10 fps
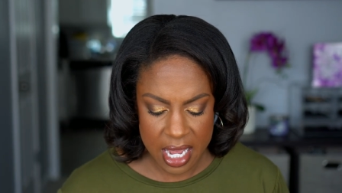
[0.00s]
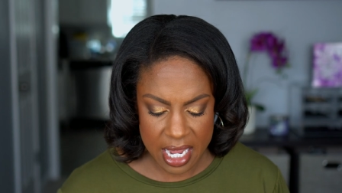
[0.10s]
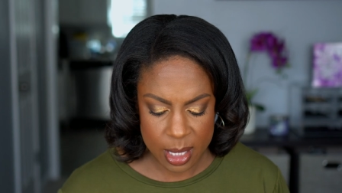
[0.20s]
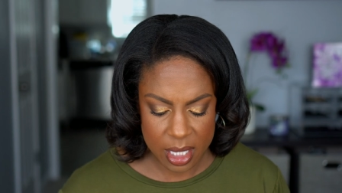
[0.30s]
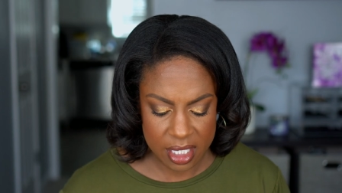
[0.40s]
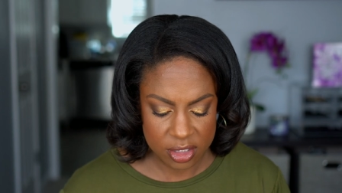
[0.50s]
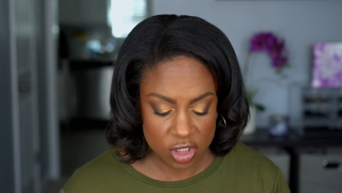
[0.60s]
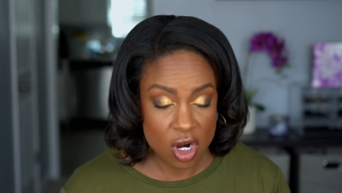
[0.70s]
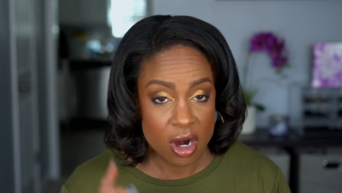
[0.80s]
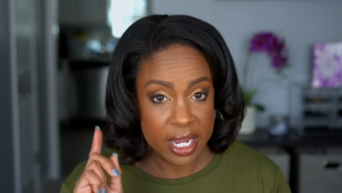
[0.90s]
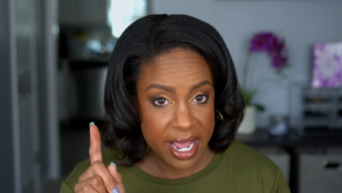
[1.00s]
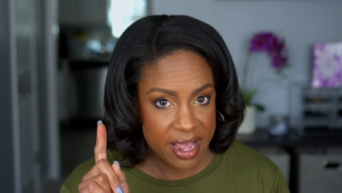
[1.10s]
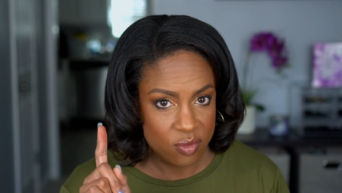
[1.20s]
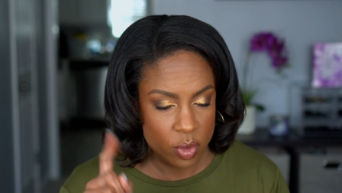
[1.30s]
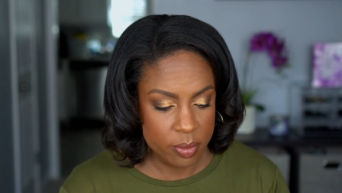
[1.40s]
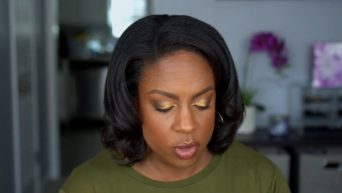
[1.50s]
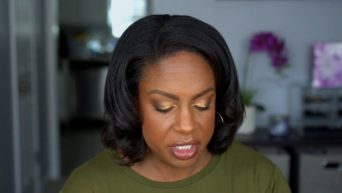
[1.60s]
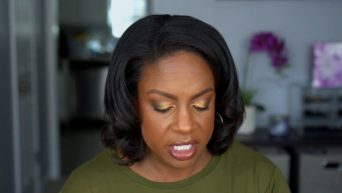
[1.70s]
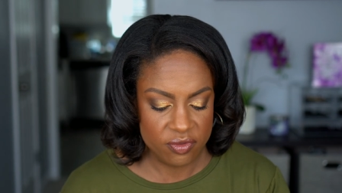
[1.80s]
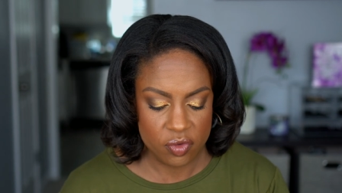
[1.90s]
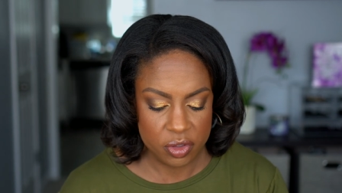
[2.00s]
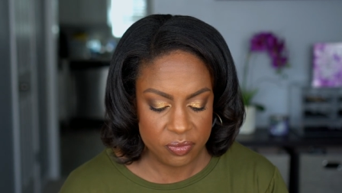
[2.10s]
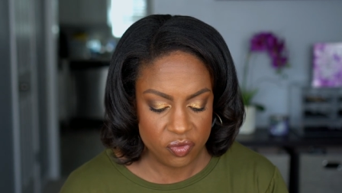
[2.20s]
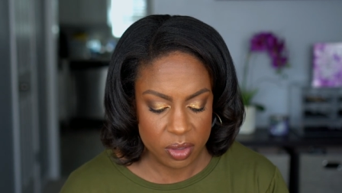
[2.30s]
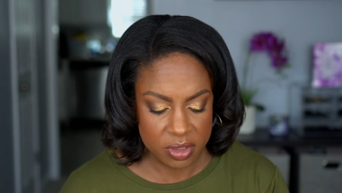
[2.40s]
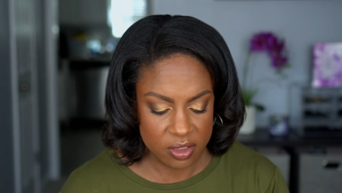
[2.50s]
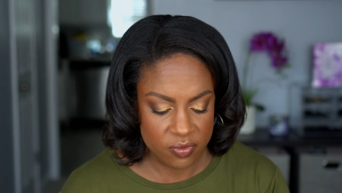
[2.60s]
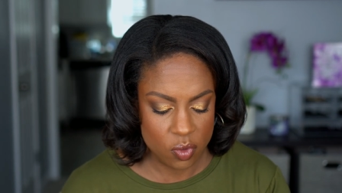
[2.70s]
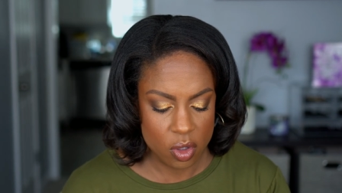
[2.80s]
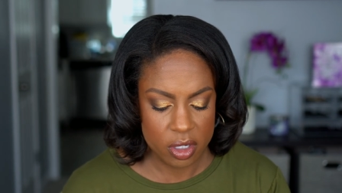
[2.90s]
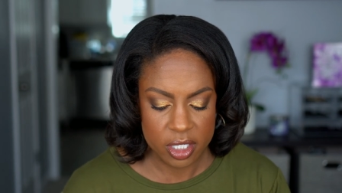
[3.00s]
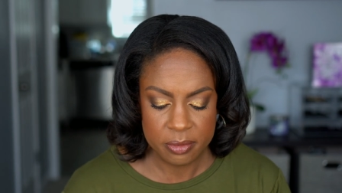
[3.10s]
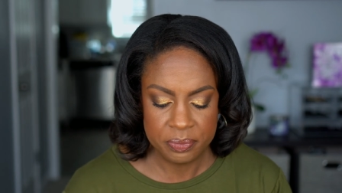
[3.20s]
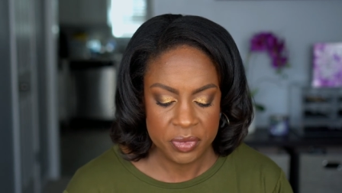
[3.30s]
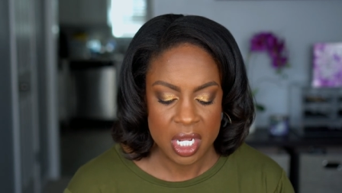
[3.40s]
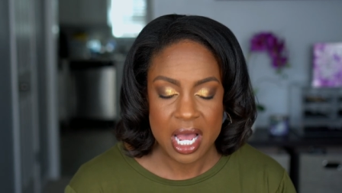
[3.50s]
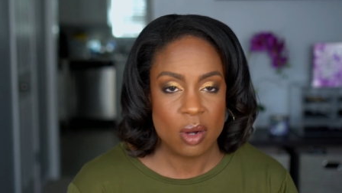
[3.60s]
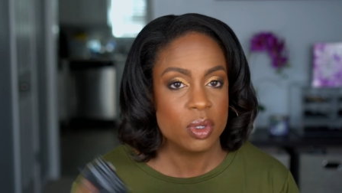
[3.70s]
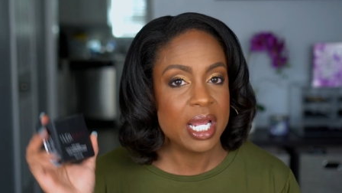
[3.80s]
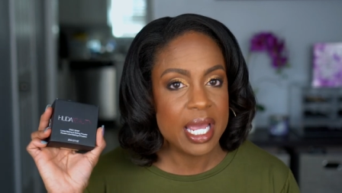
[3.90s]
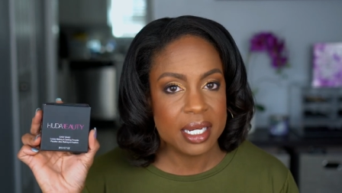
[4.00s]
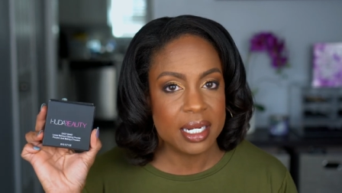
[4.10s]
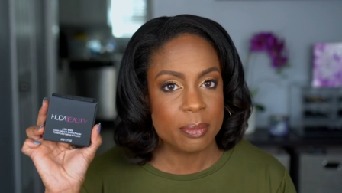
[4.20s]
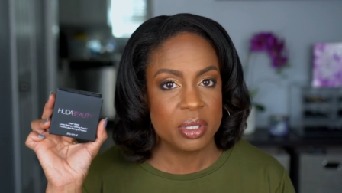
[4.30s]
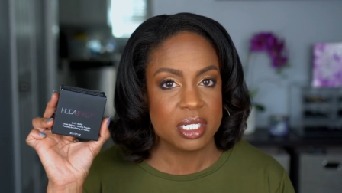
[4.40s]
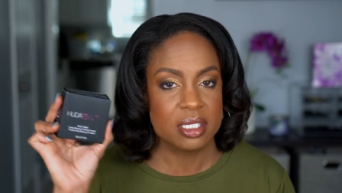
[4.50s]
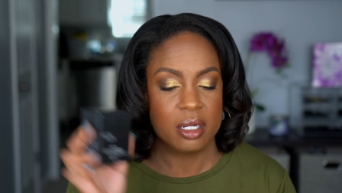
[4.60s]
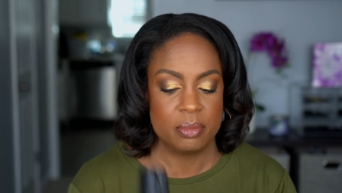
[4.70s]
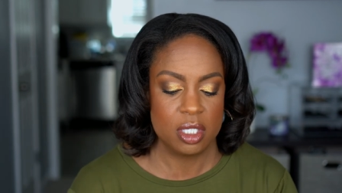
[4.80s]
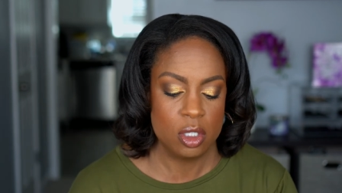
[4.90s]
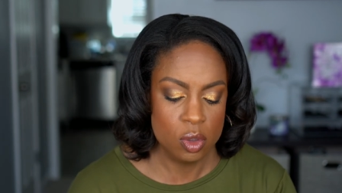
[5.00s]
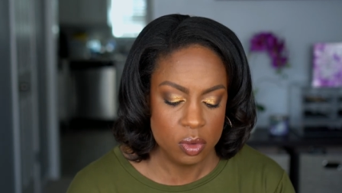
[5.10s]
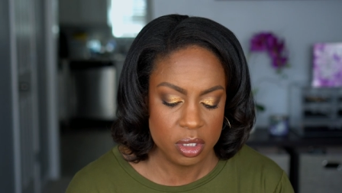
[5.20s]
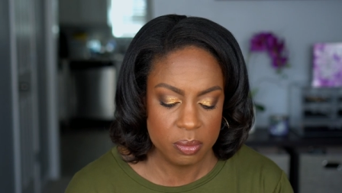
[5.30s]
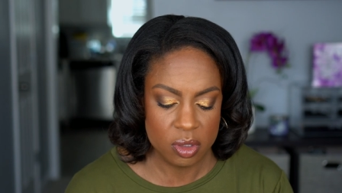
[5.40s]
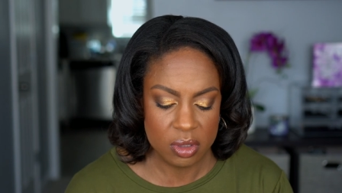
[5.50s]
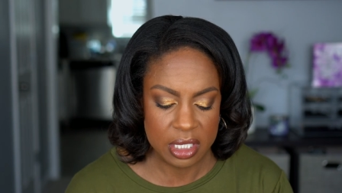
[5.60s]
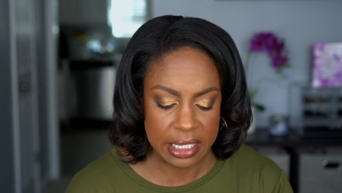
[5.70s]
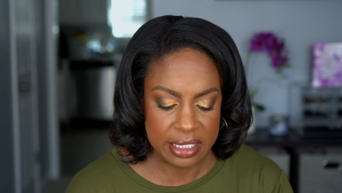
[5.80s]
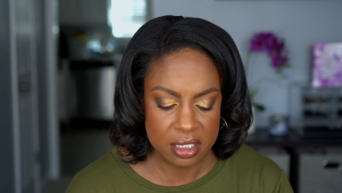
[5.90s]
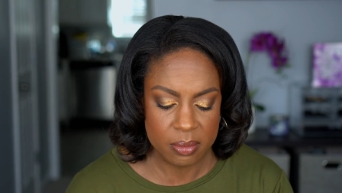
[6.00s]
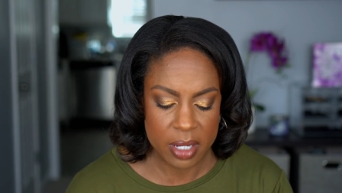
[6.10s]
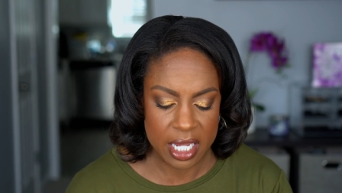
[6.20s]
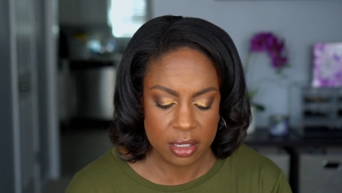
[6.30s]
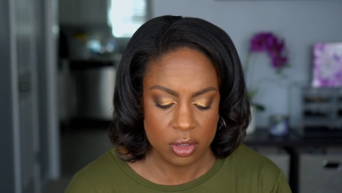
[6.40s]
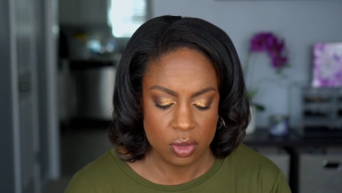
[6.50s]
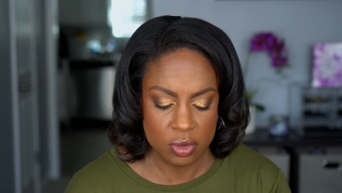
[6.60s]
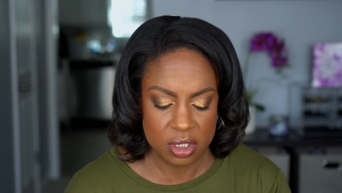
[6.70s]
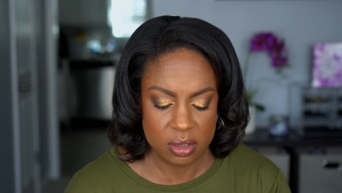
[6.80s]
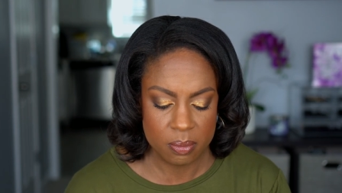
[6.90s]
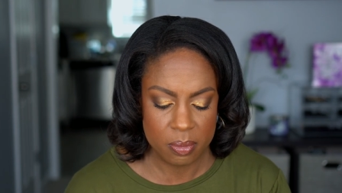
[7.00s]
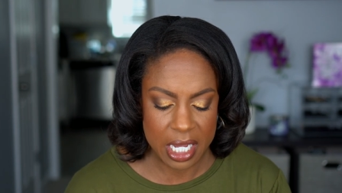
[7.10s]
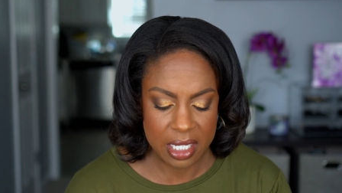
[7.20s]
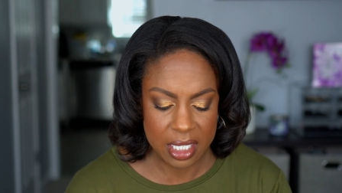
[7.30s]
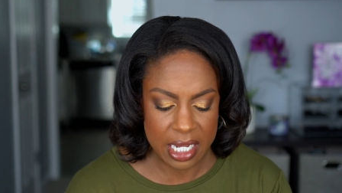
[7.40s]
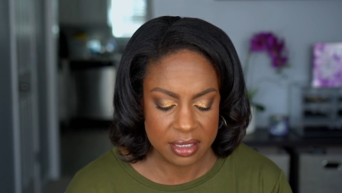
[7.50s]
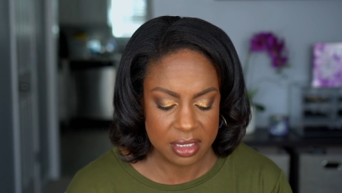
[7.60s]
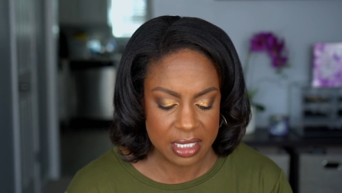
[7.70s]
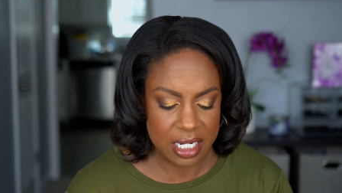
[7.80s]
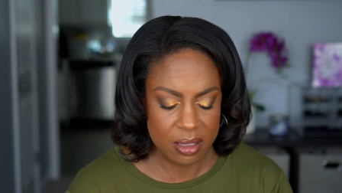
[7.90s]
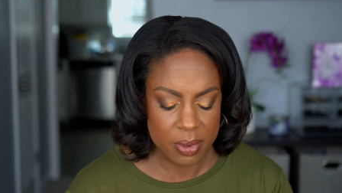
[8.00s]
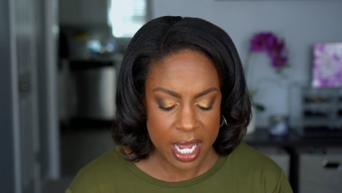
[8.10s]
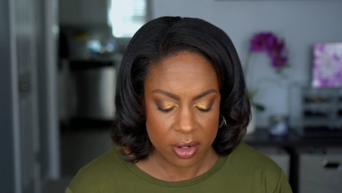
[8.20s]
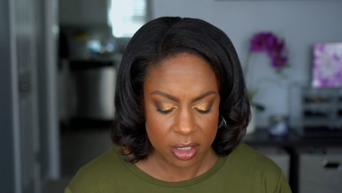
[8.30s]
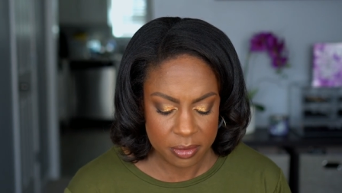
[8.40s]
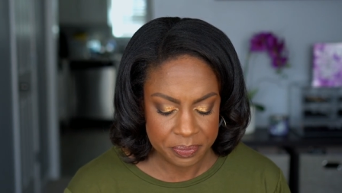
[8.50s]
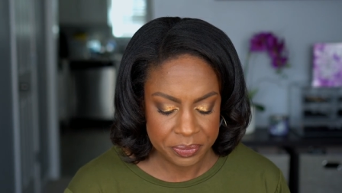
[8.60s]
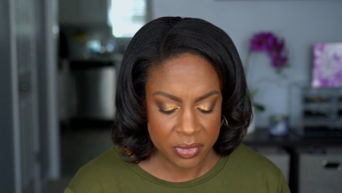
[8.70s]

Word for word: And then, sorry, I have one more thing for from Sephora. I went ahead and I picked up the Huda Beauty Easy Bake Loose Baking and Setting Powder.